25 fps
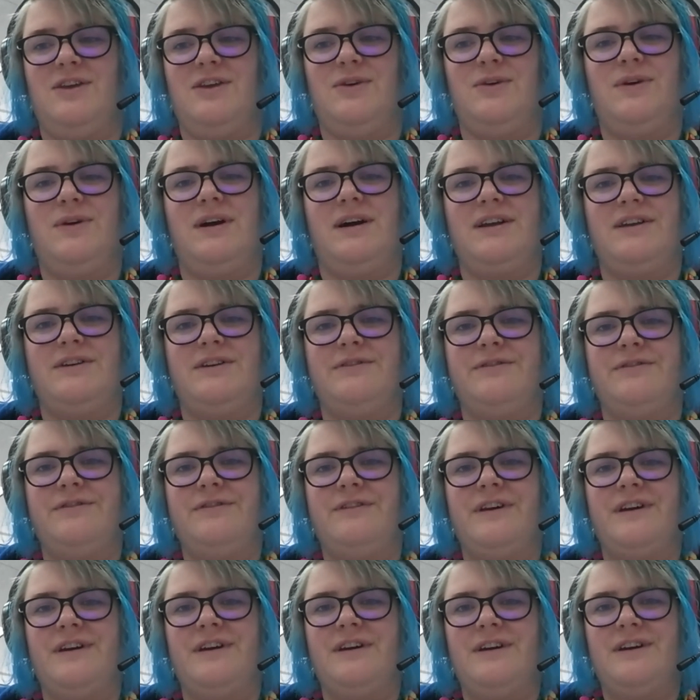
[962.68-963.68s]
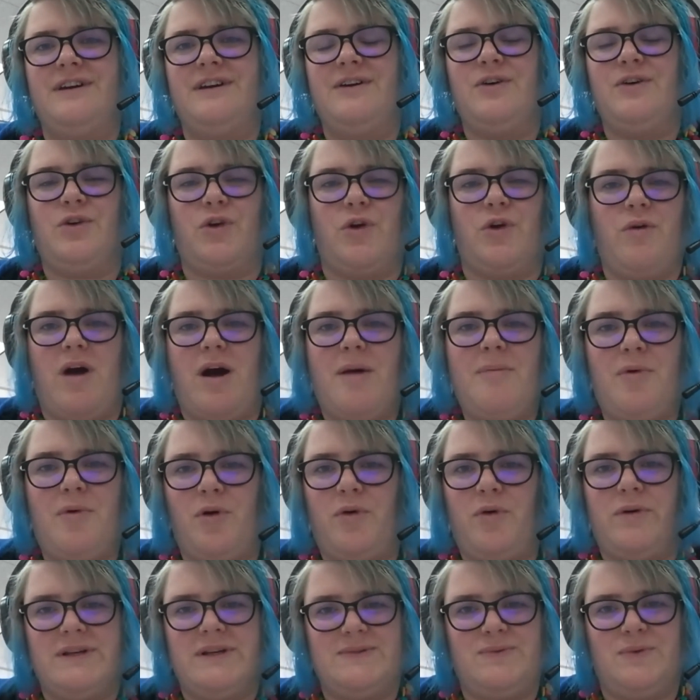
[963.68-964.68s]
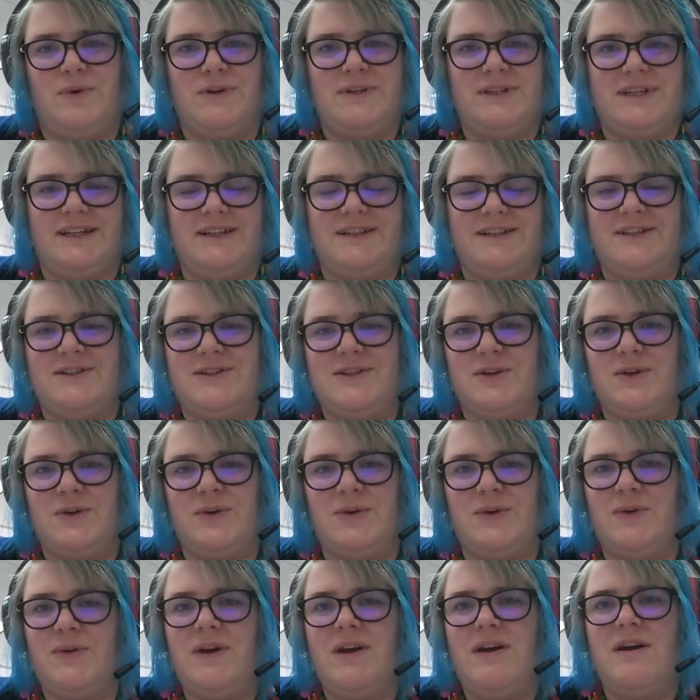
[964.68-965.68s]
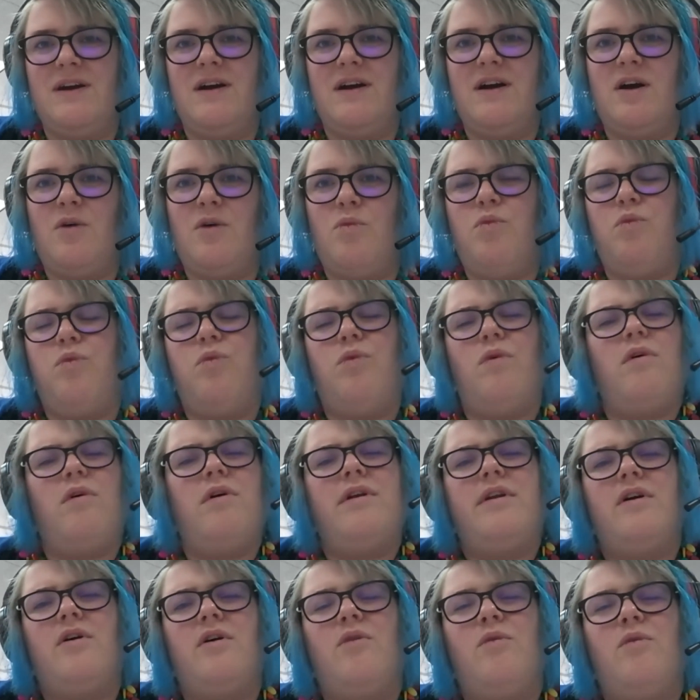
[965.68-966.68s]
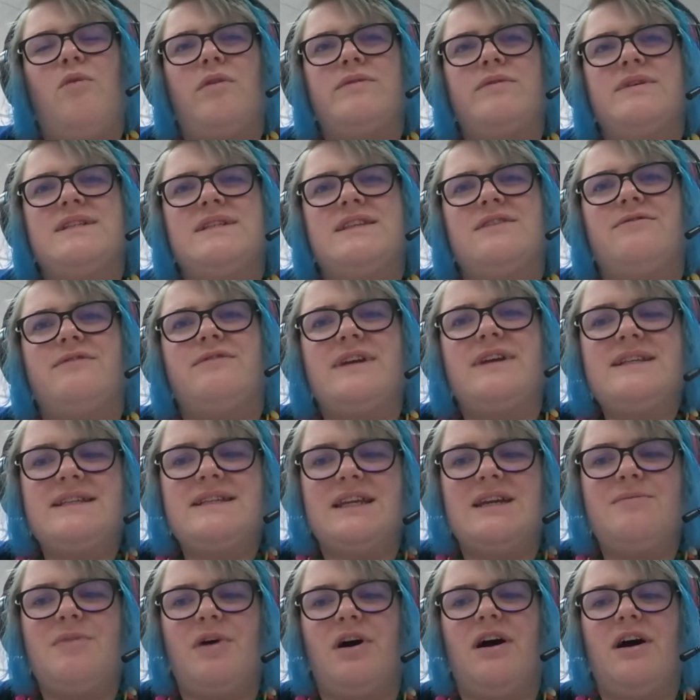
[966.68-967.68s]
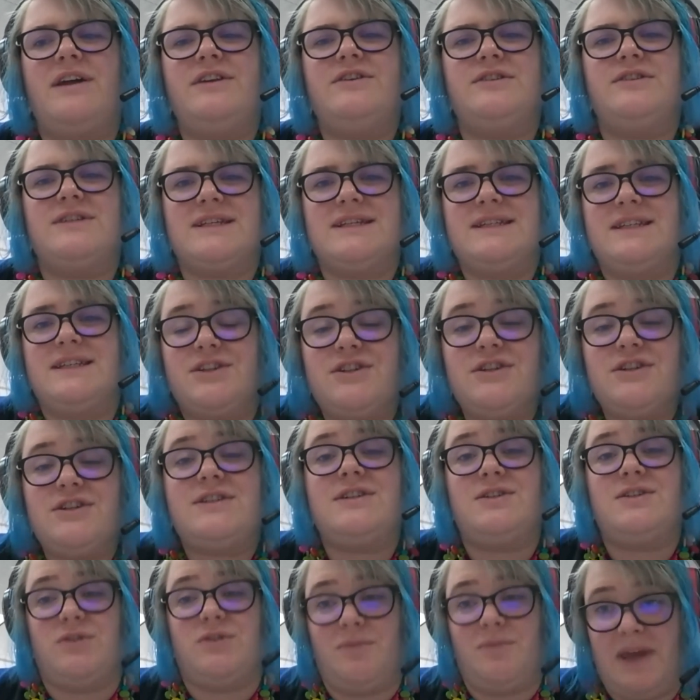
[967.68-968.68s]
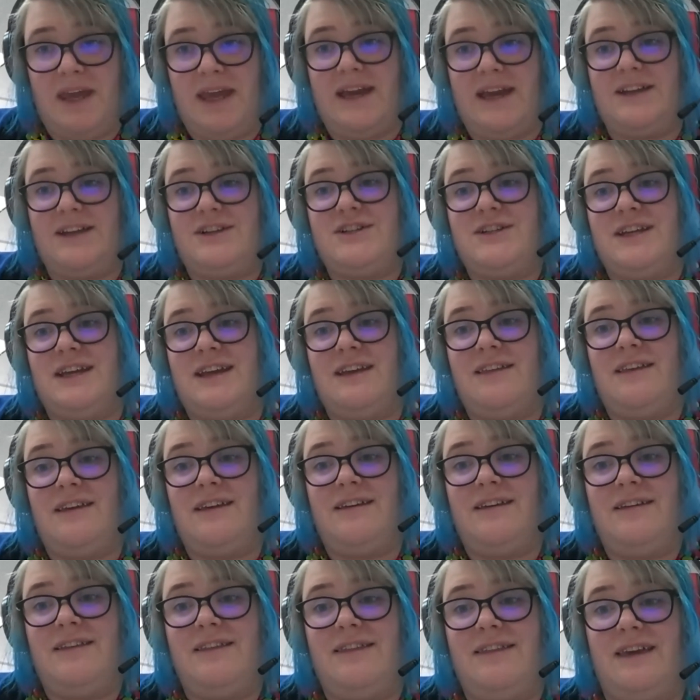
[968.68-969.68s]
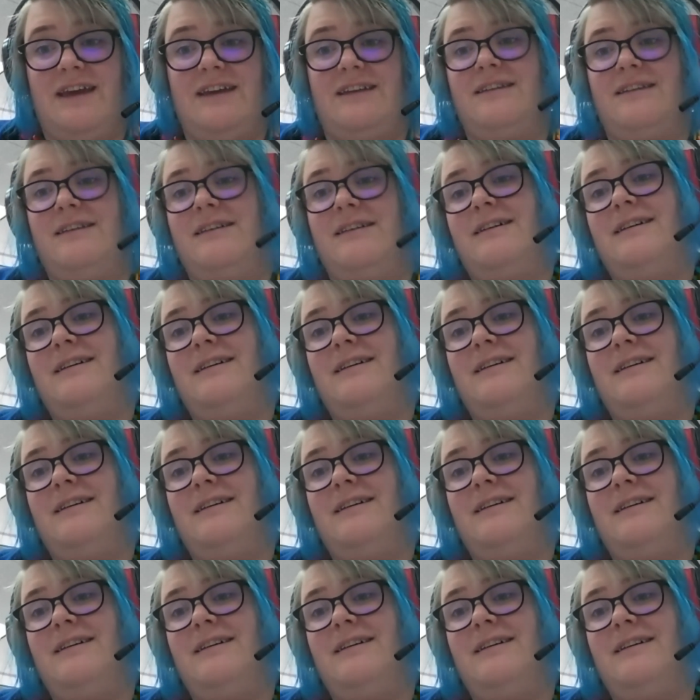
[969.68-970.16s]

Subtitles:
you kind of grew up always wanting to do. What was the reasoning behind your decision to do a PhD then?